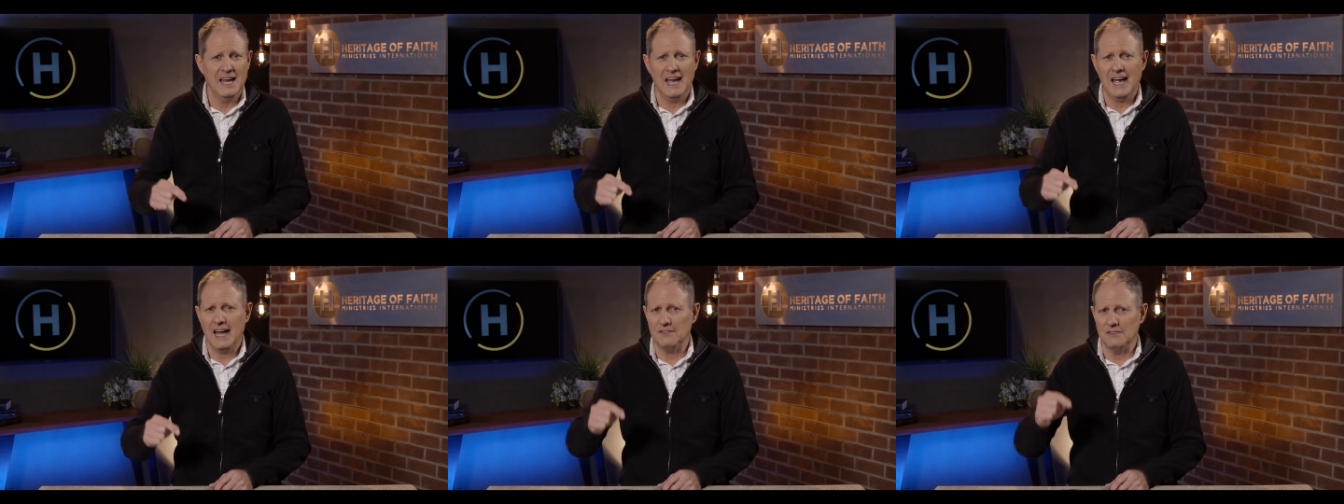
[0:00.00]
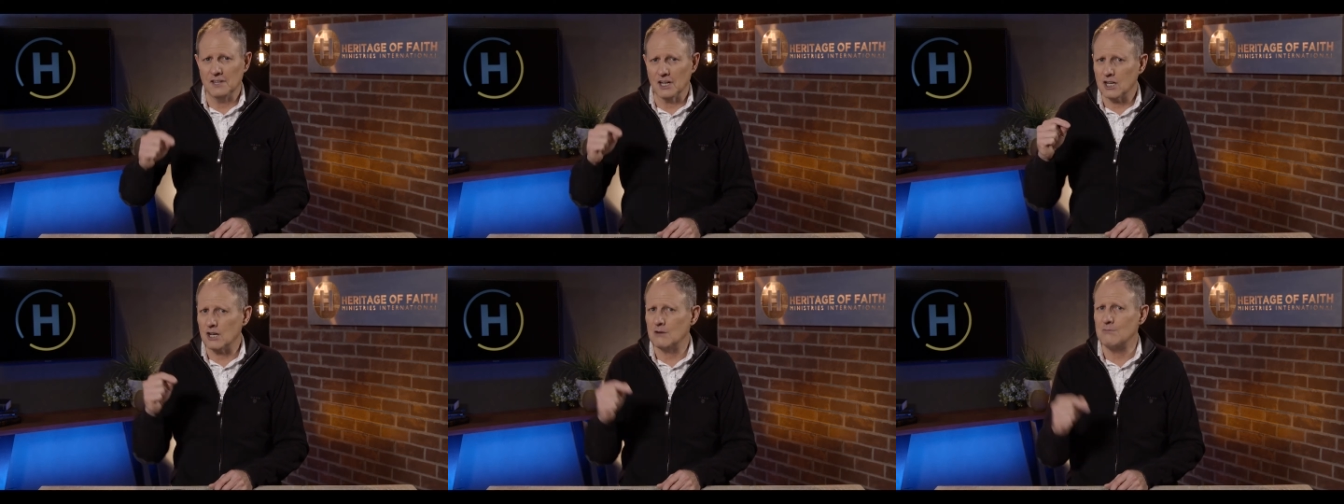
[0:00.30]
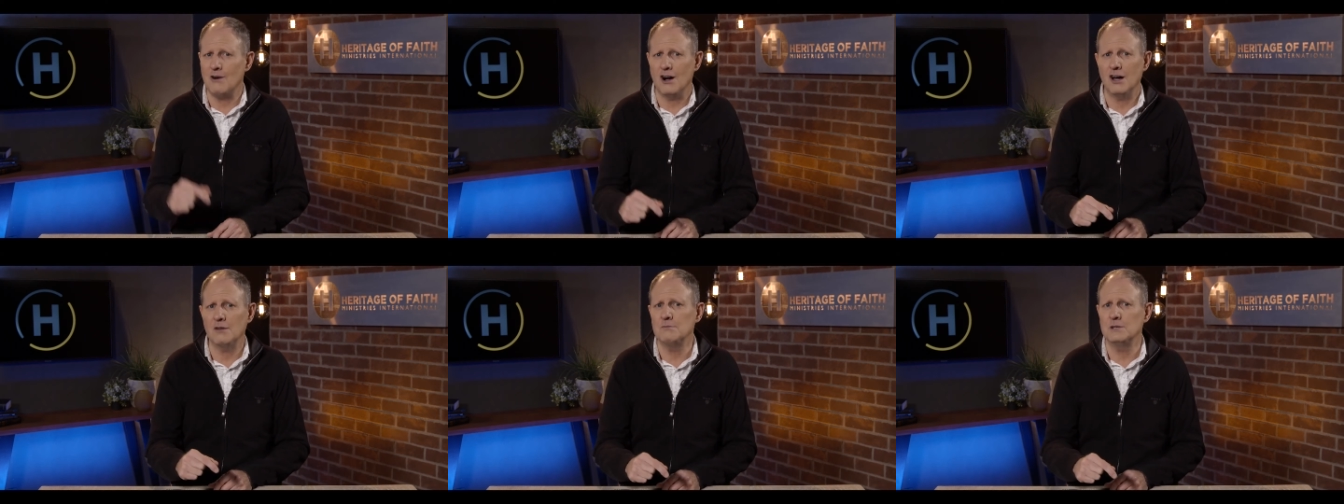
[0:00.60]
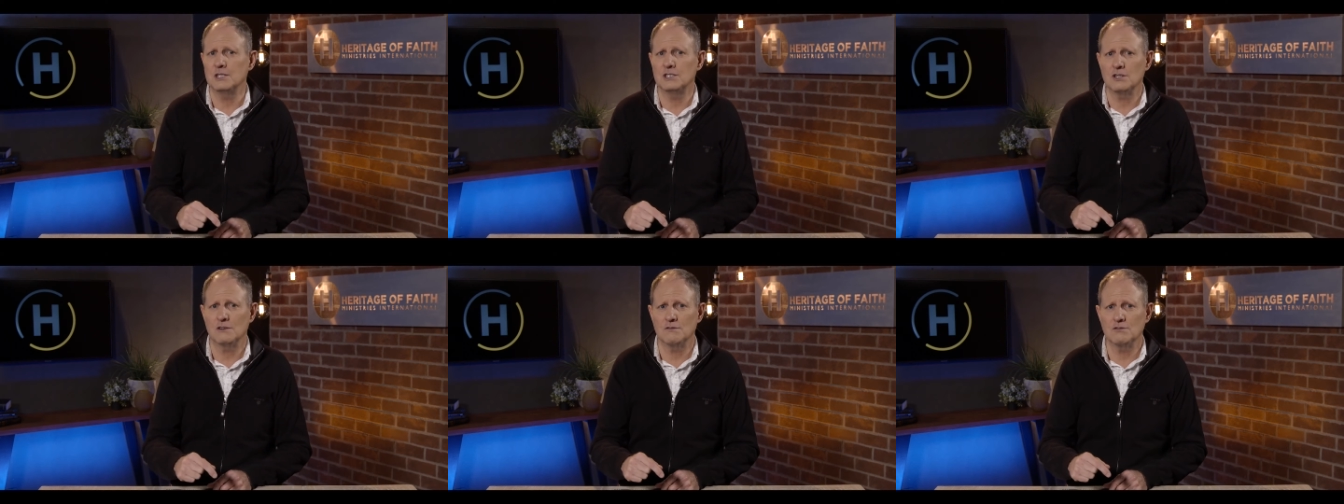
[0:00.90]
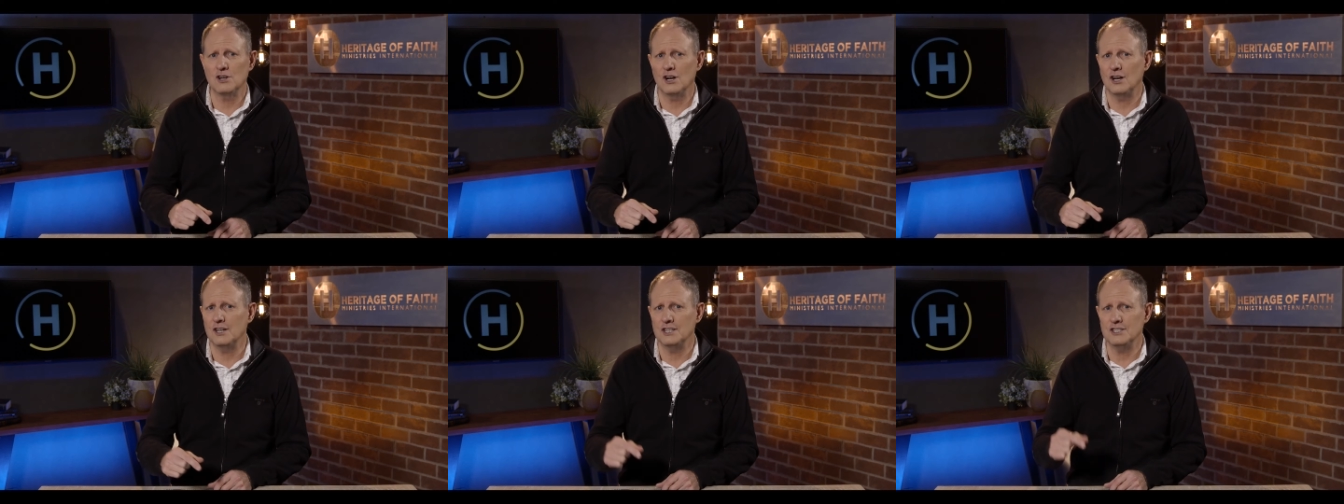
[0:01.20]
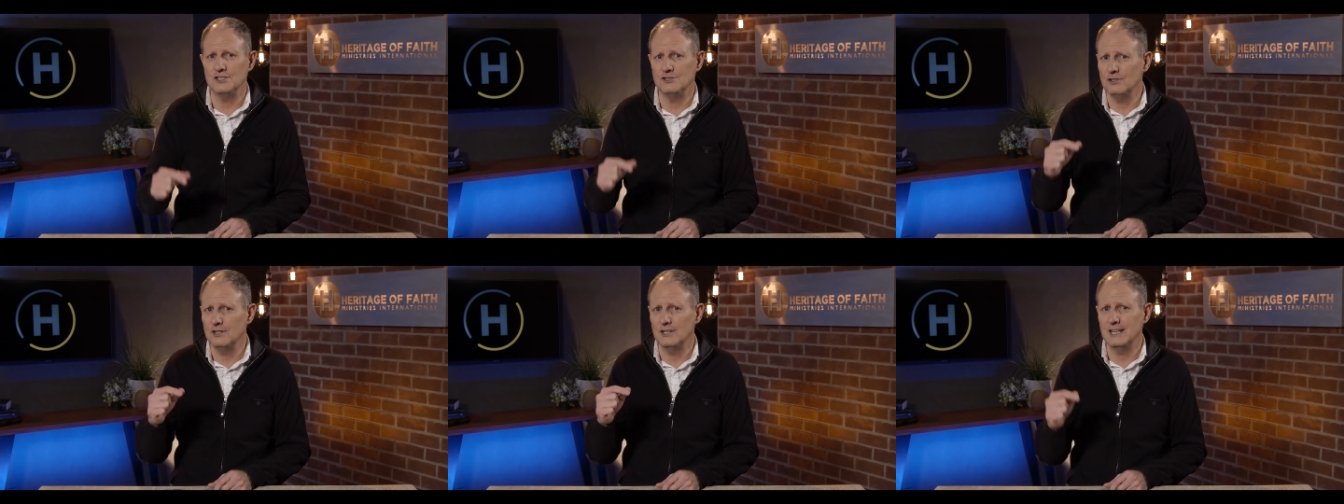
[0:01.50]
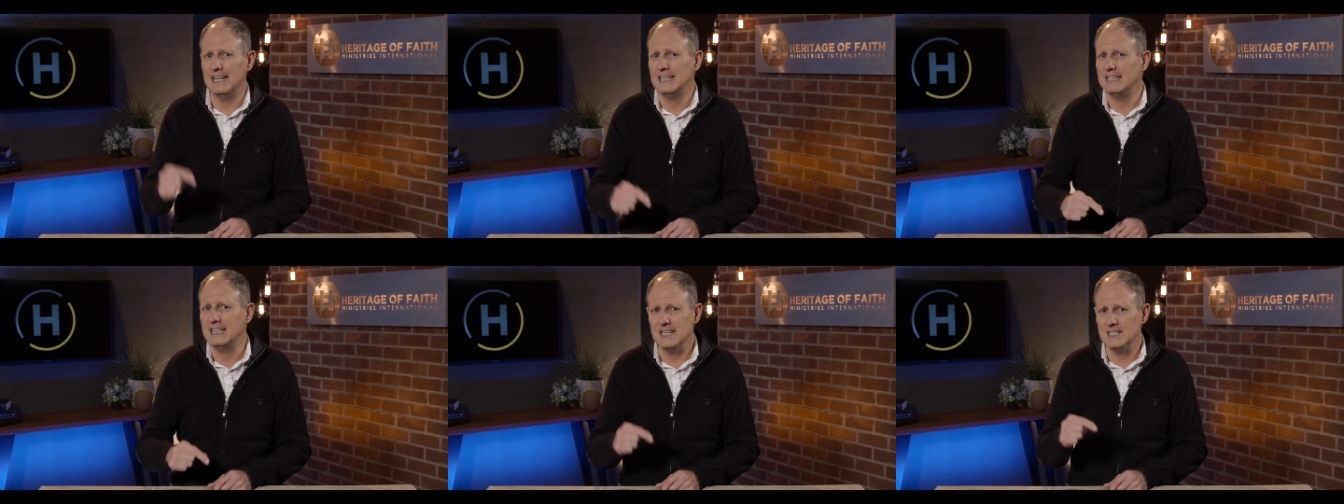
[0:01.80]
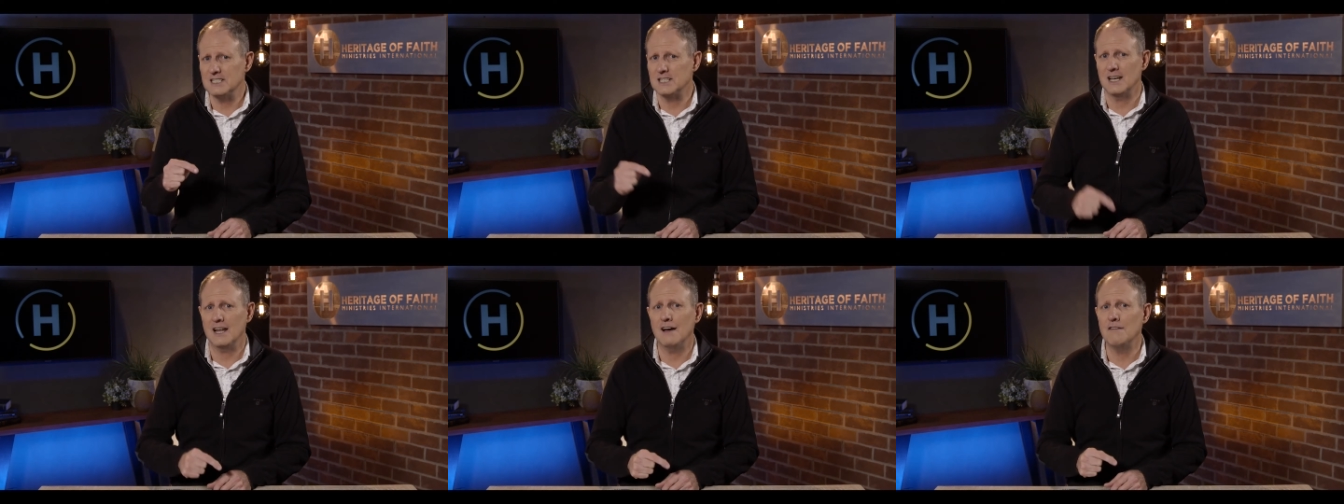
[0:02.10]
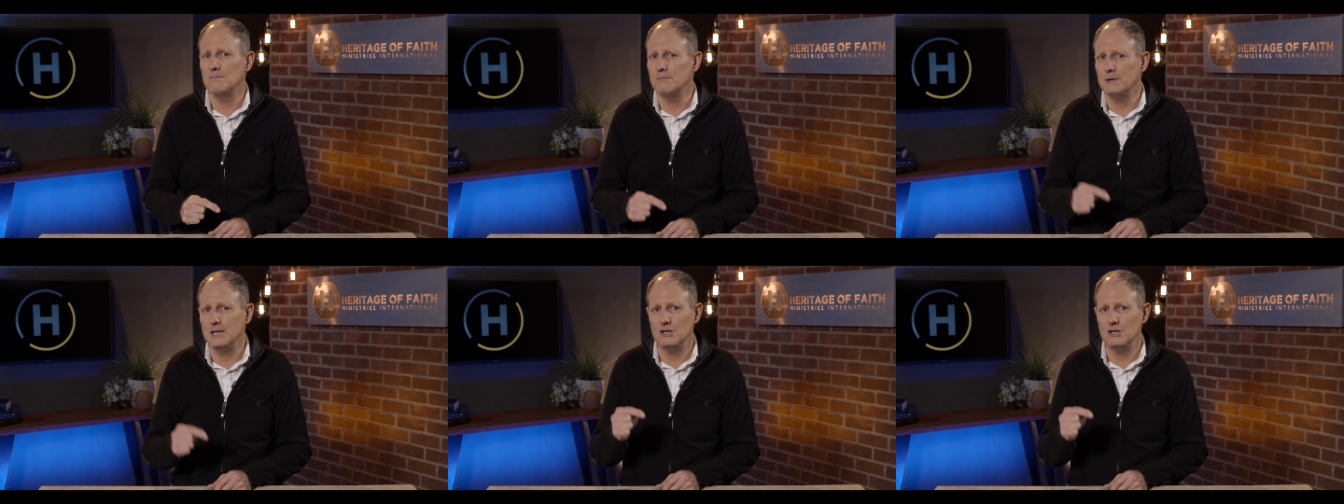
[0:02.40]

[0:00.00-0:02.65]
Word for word: and the commandment of God and you let his love be